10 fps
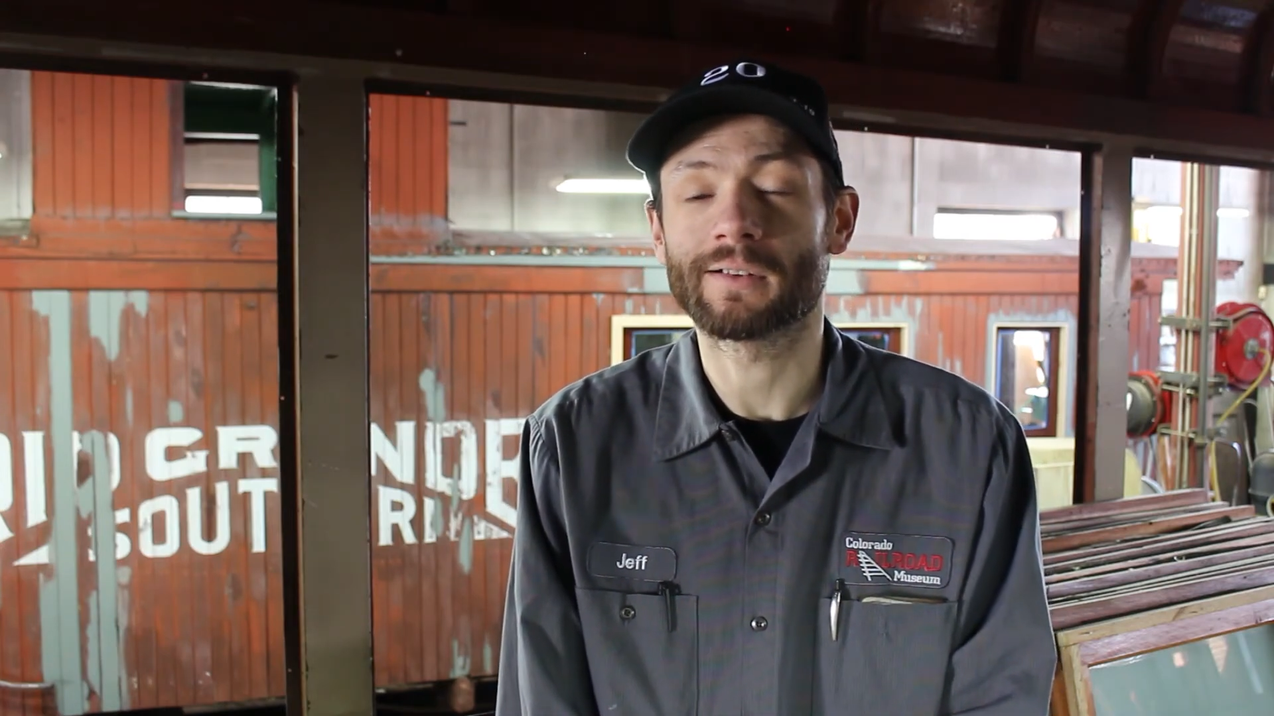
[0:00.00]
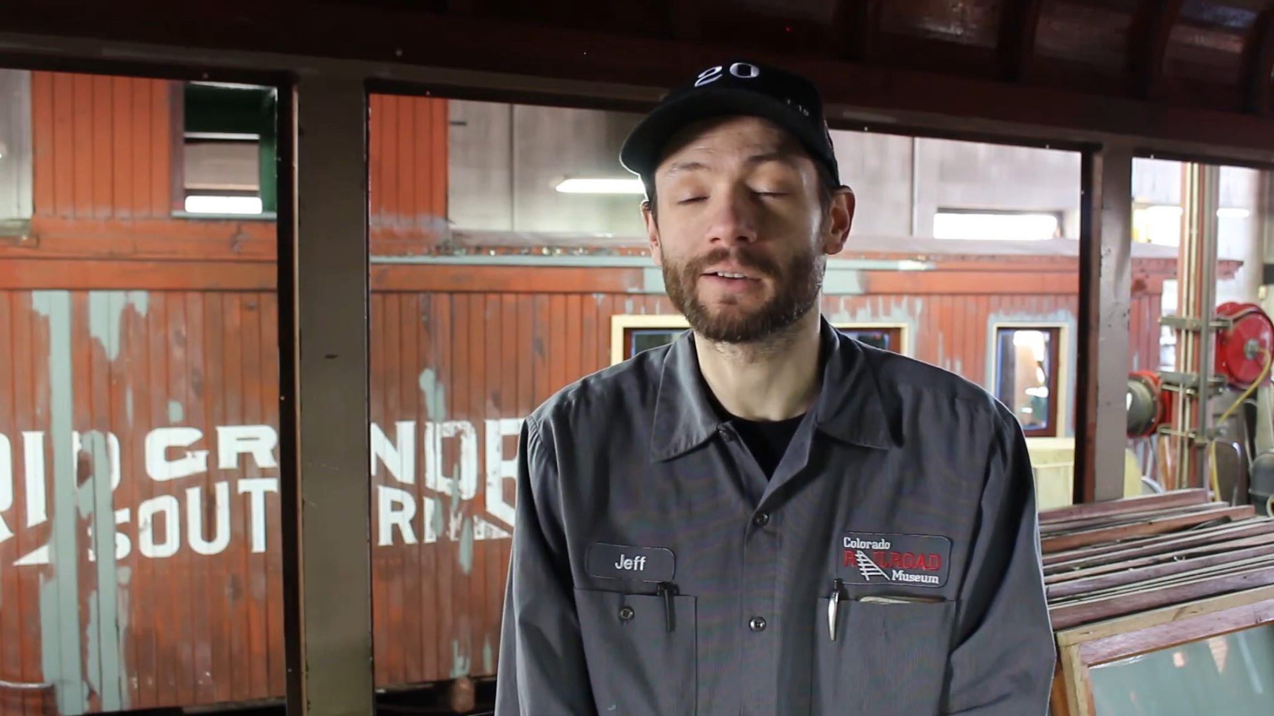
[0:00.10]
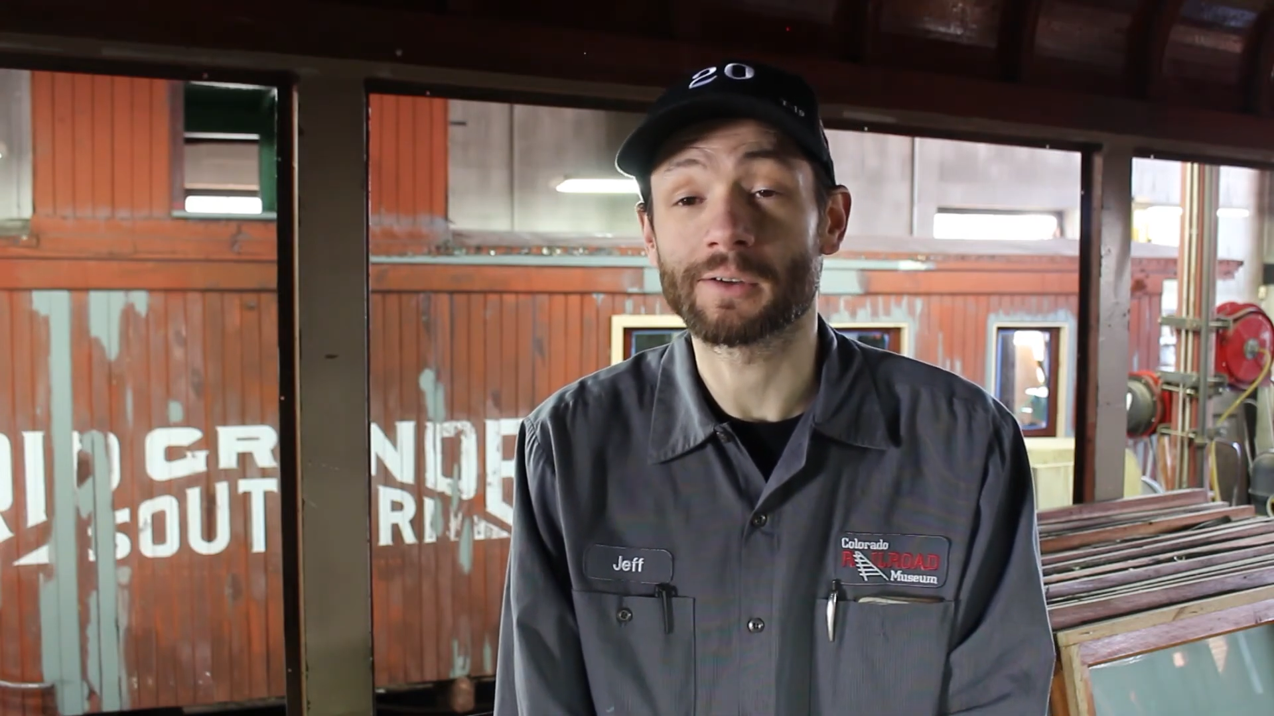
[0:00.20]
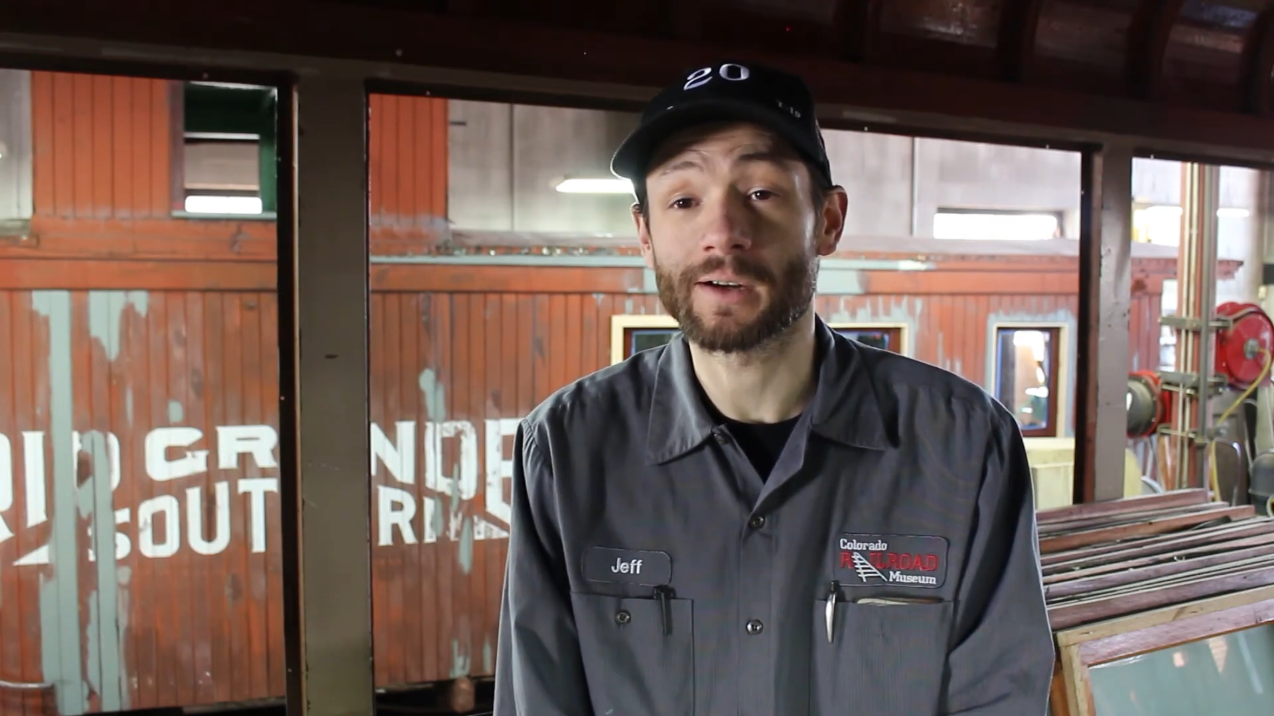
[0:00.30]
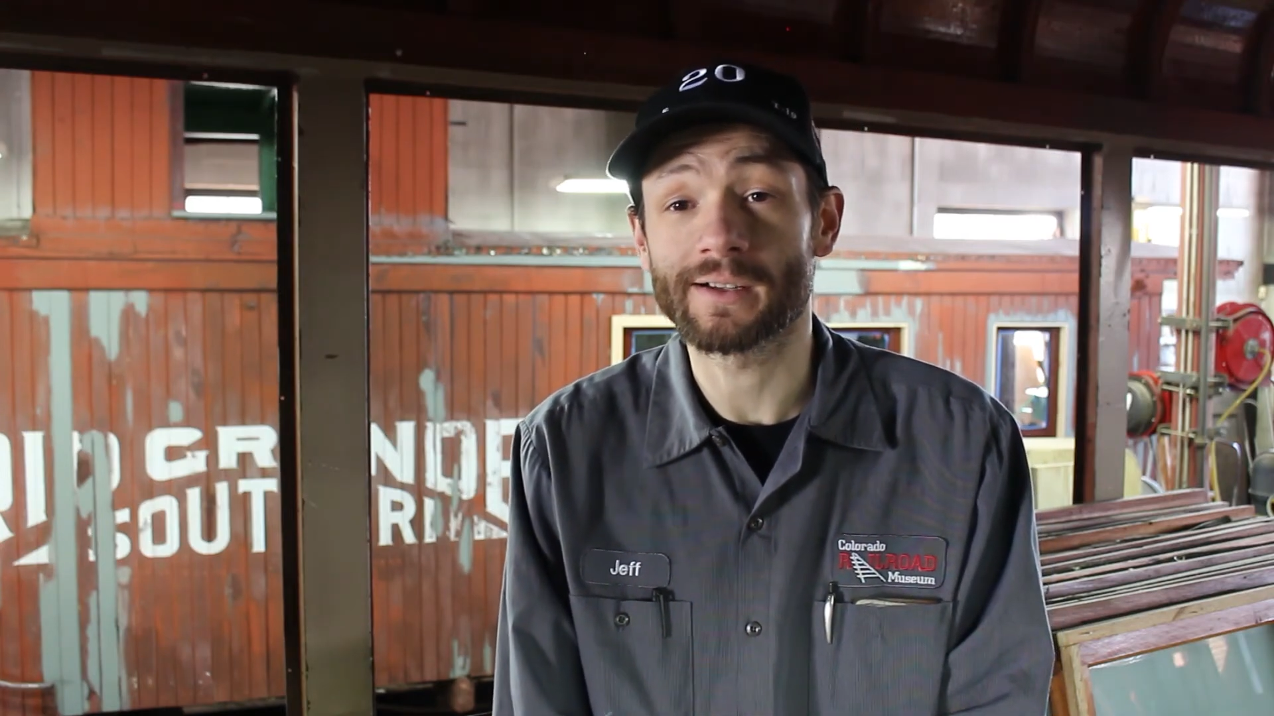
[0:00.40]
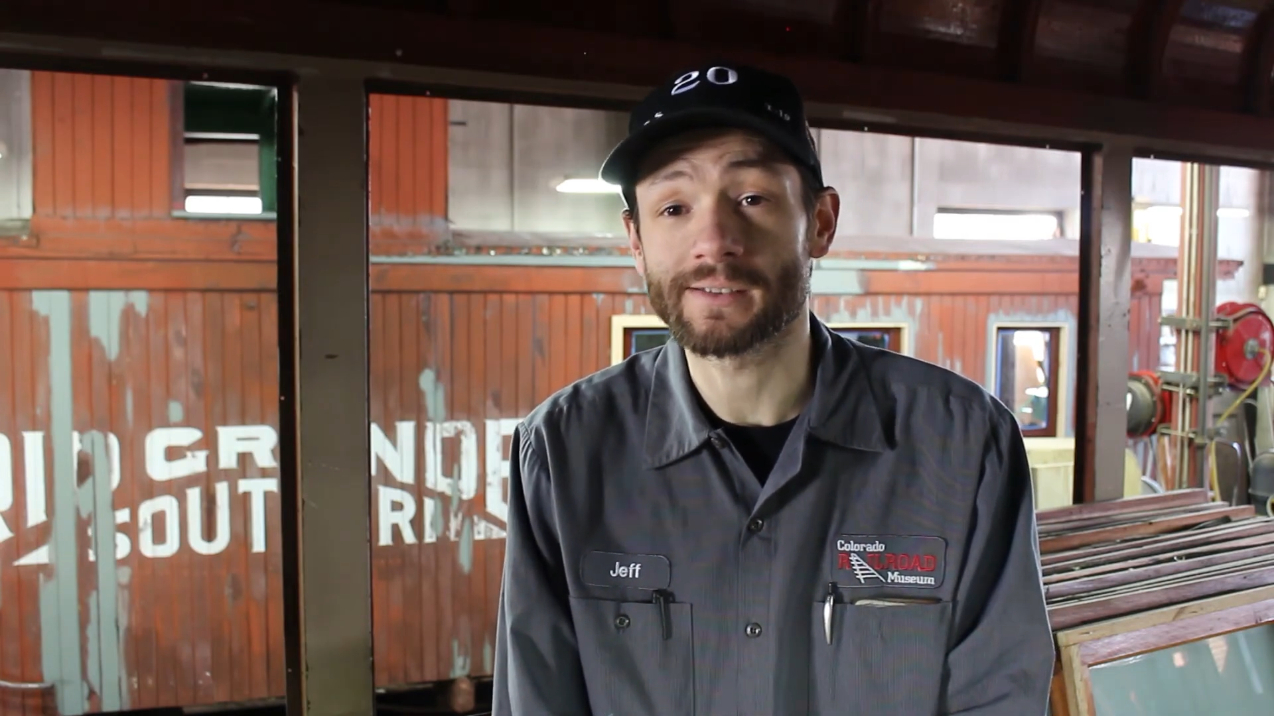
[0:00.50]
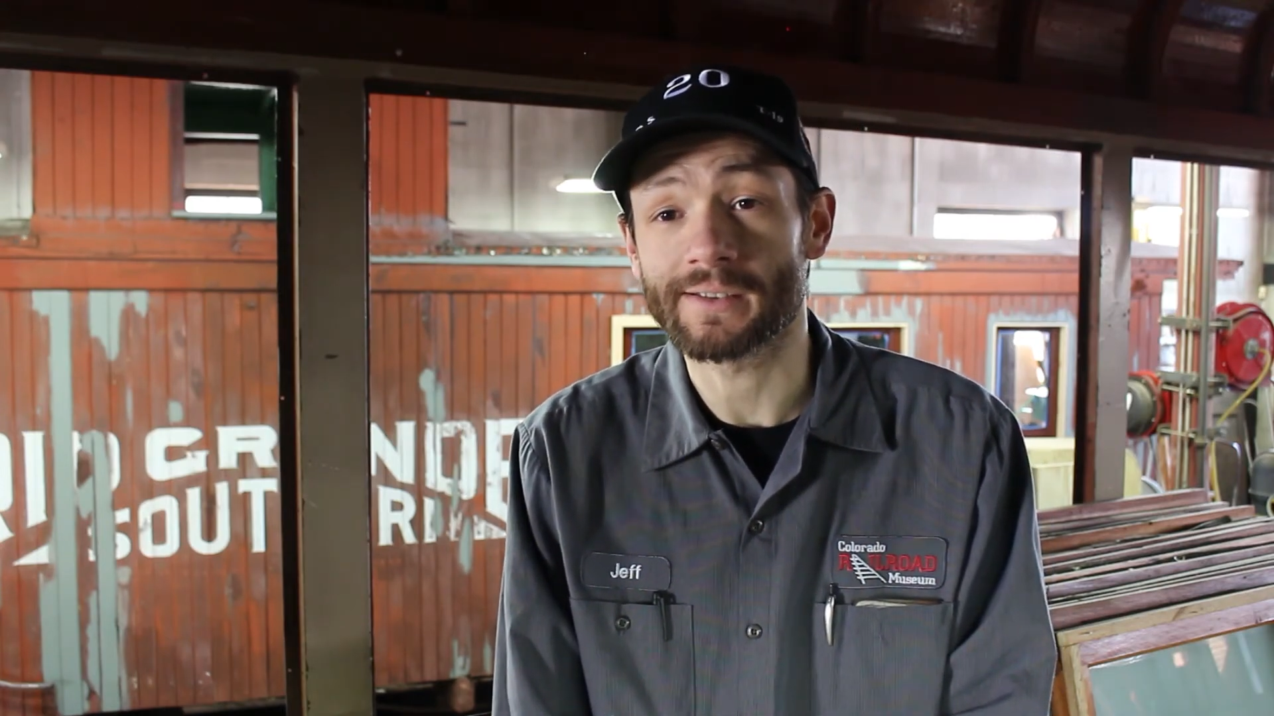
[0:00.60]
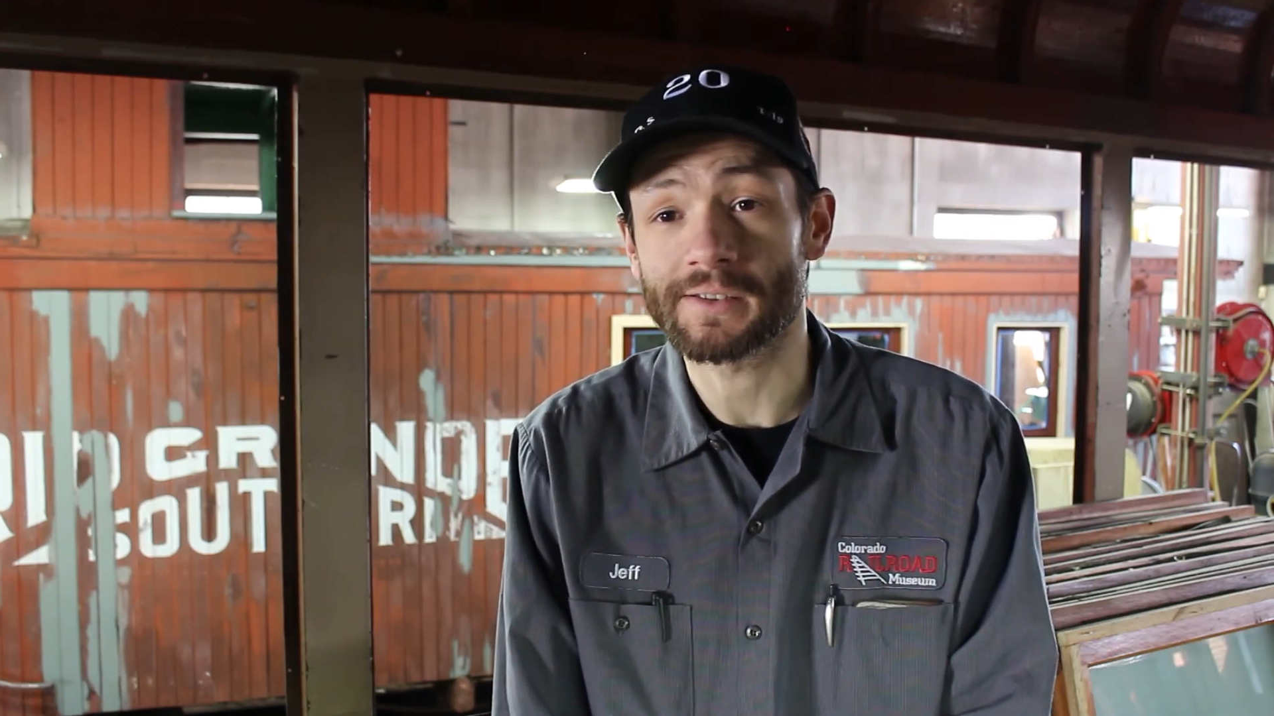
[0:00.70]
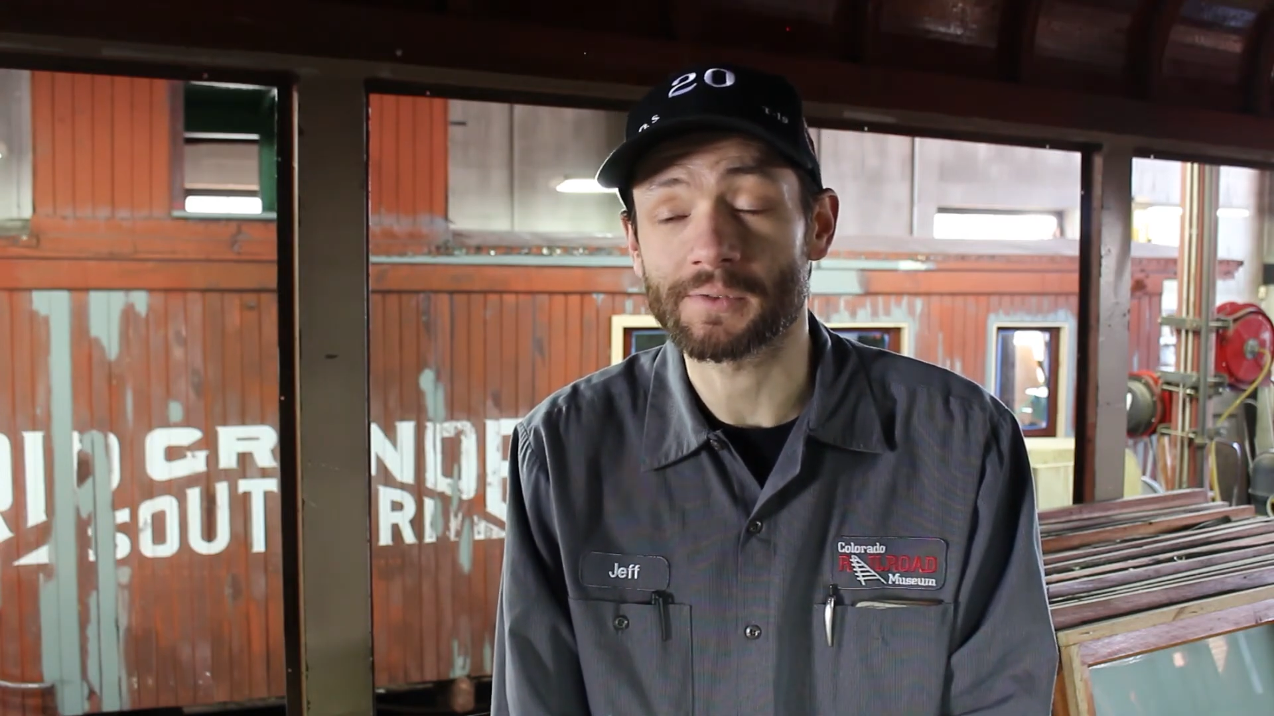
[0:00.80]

Craigslist